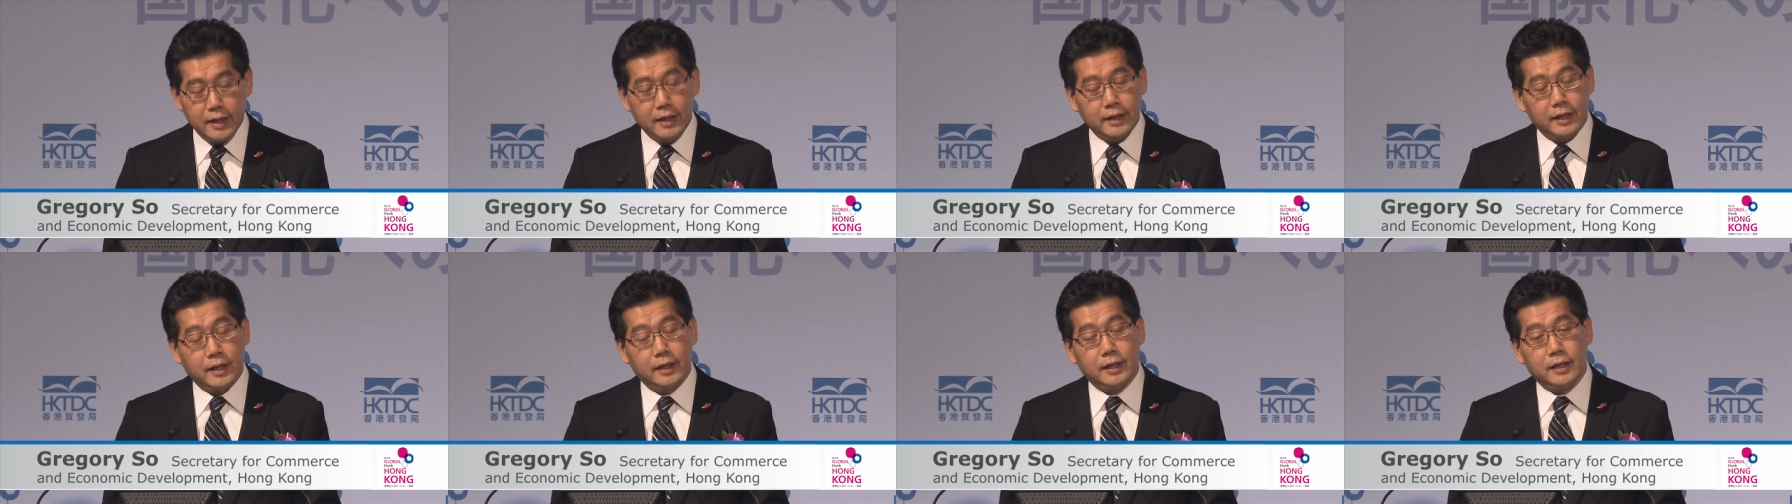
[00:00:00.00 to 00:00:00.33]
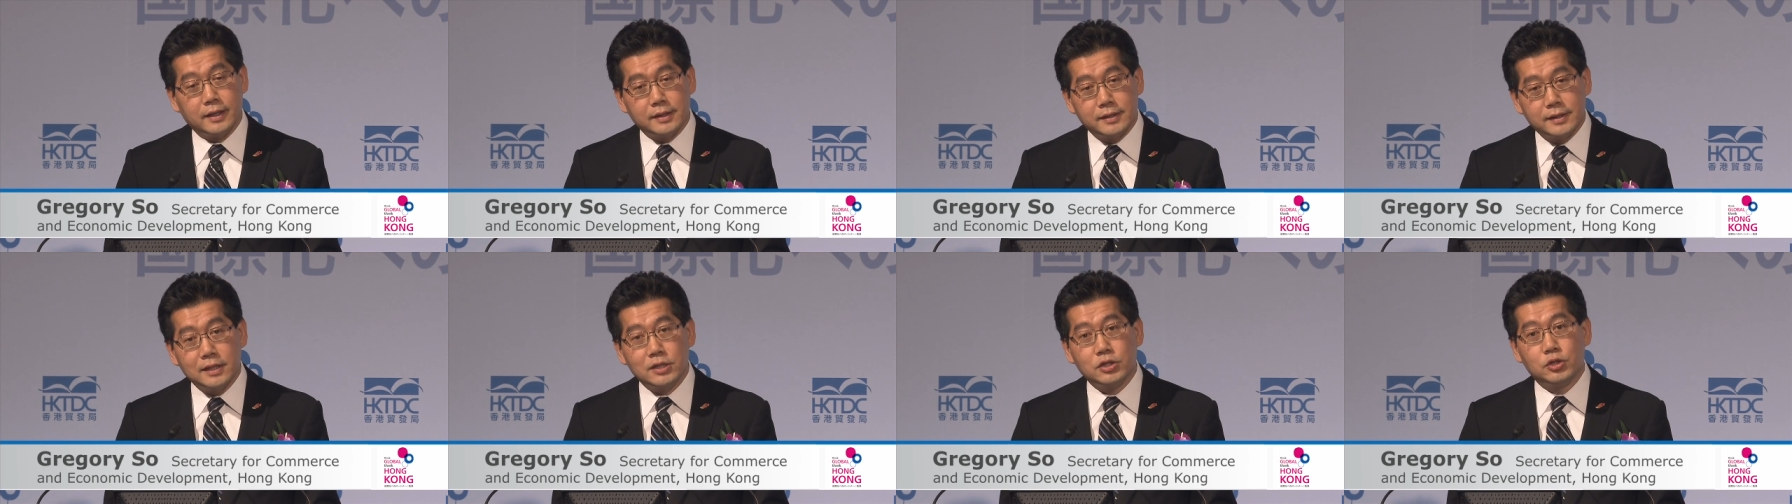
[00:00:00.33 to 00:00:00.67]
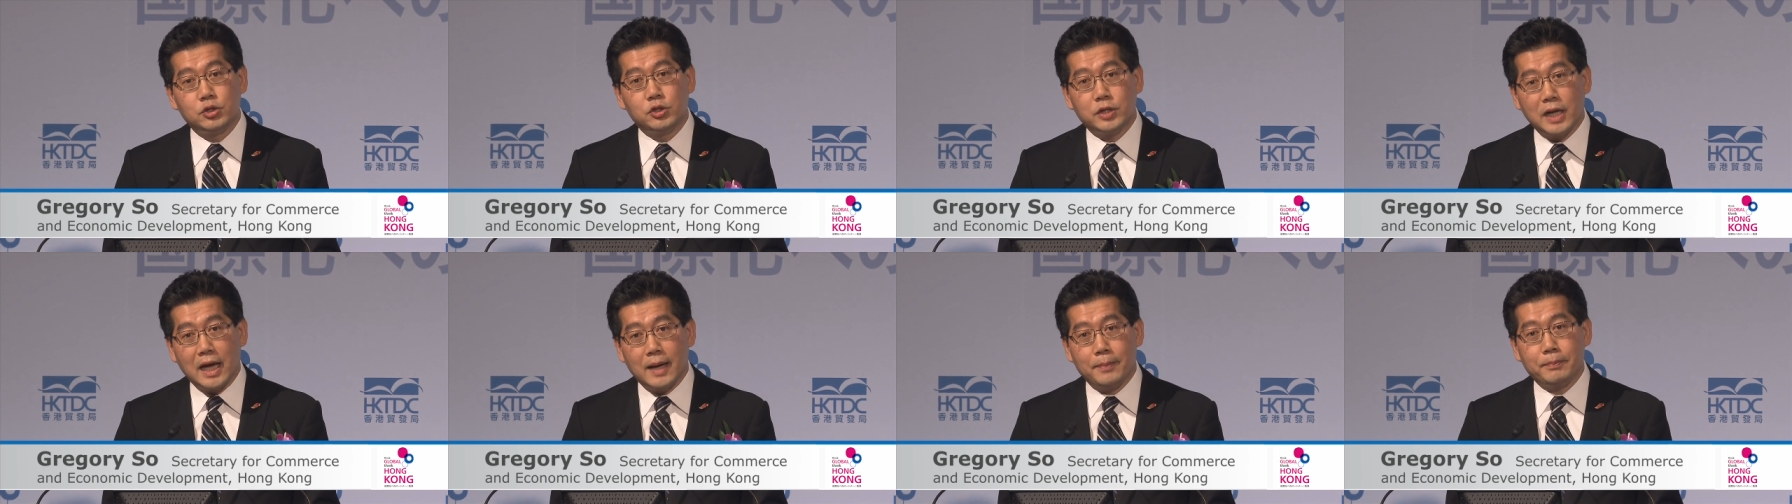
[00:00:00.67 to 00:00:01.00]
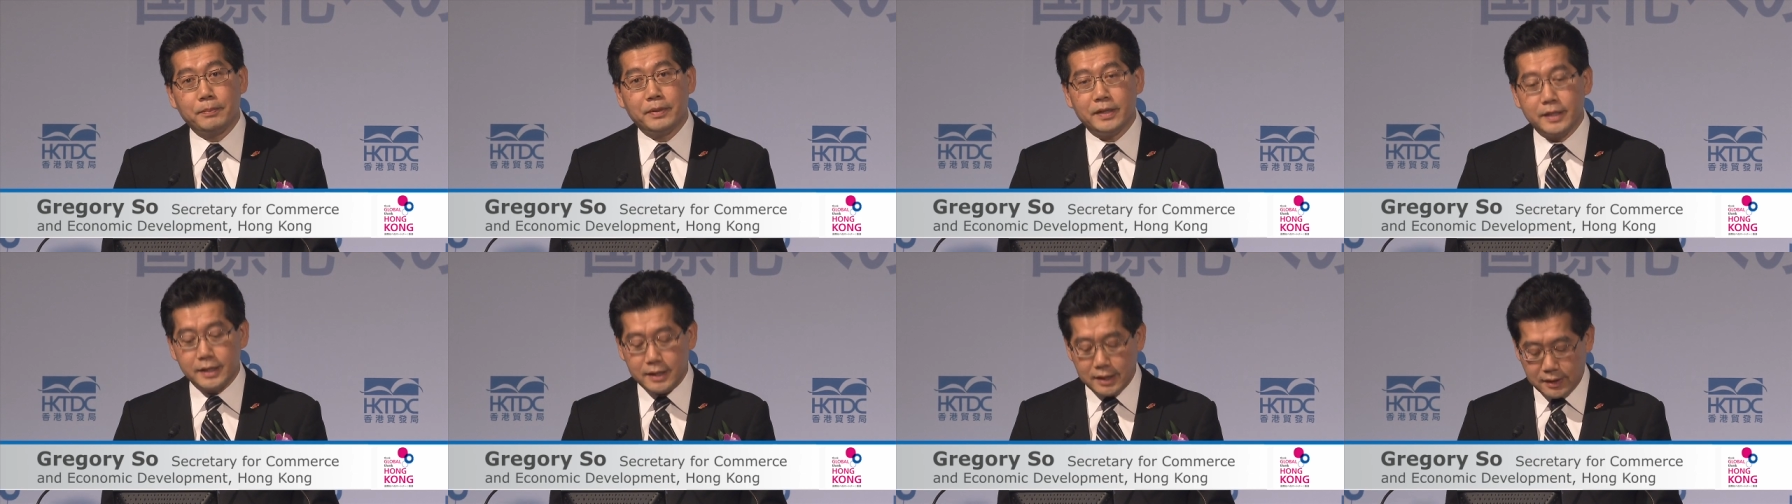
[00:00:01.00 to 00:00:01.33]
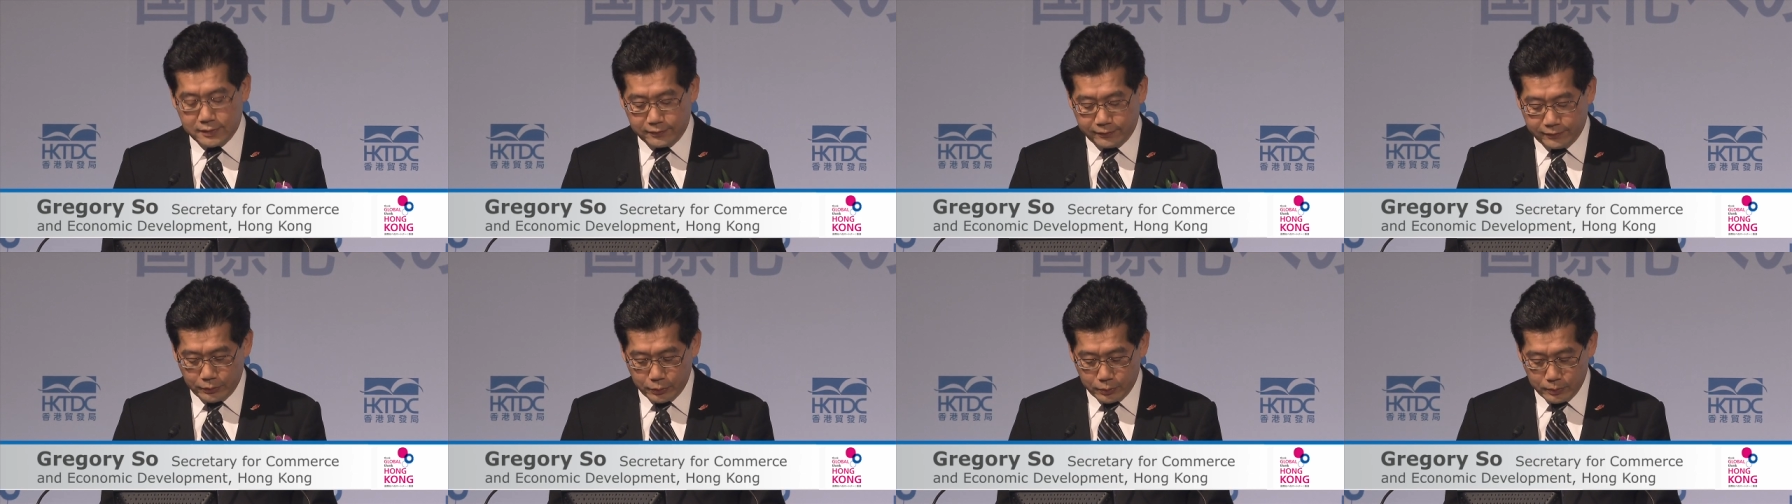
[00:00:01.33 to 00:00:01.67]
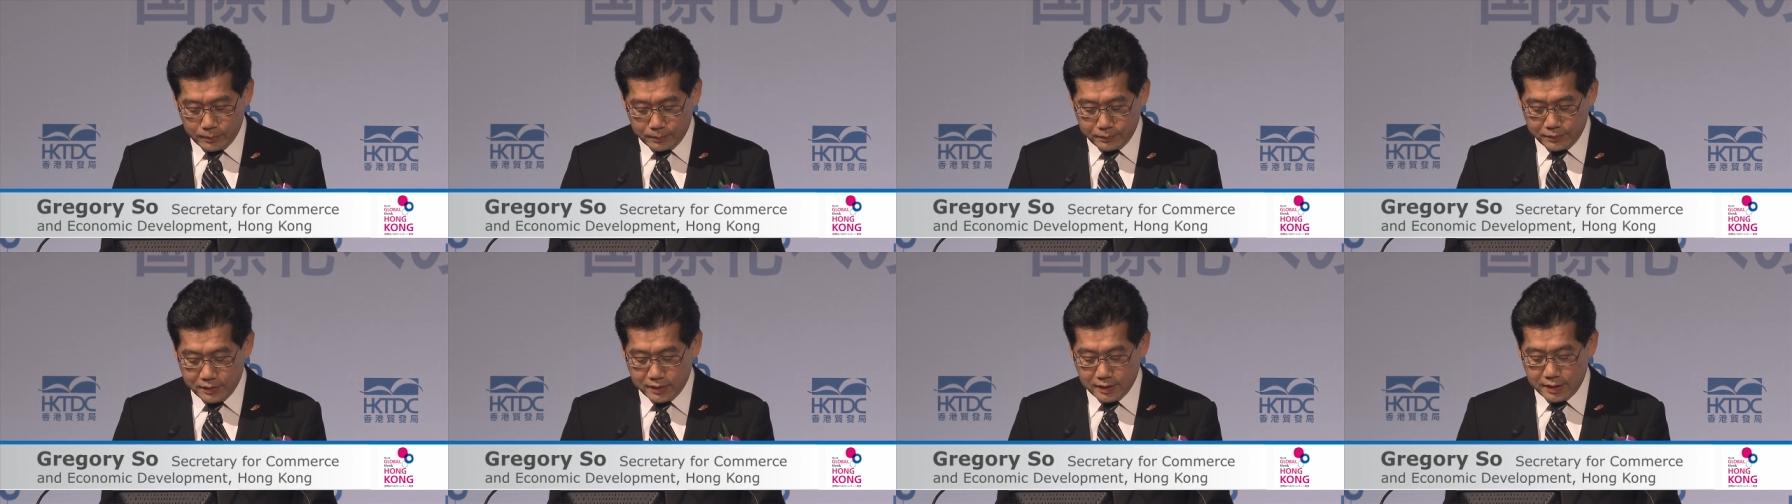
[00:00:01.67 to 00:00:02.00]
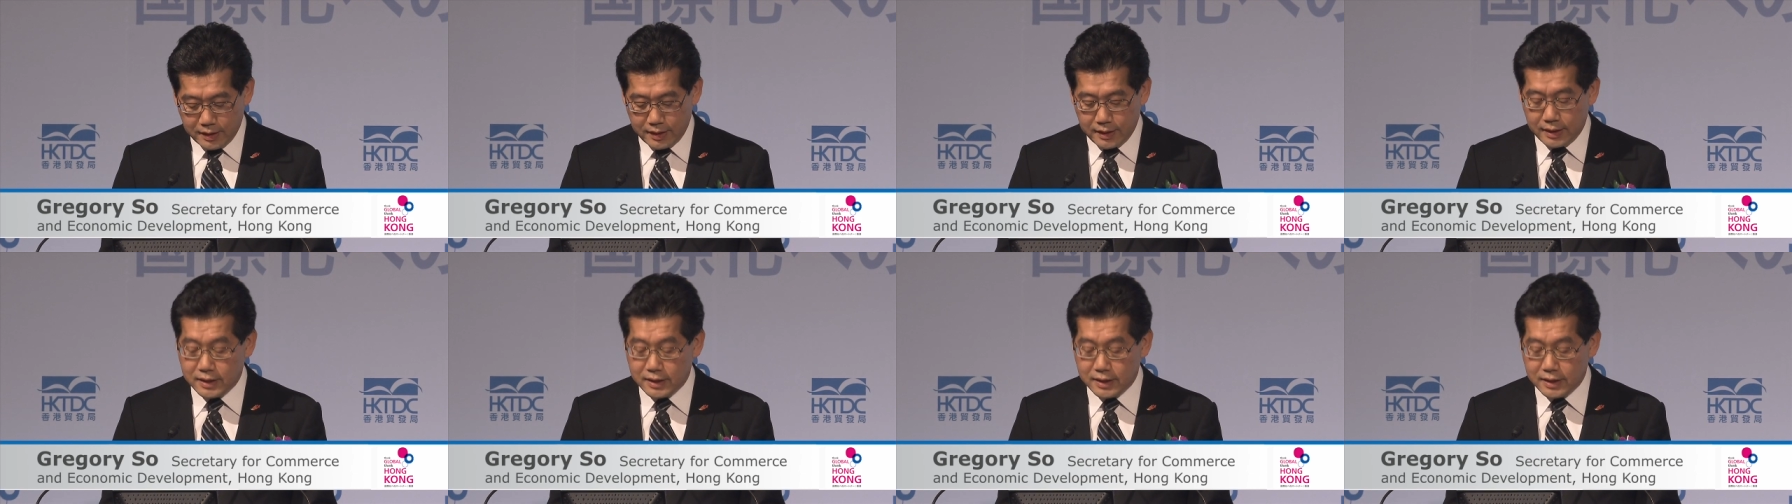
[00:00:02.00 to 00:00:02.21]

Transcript: can assist Japanese firms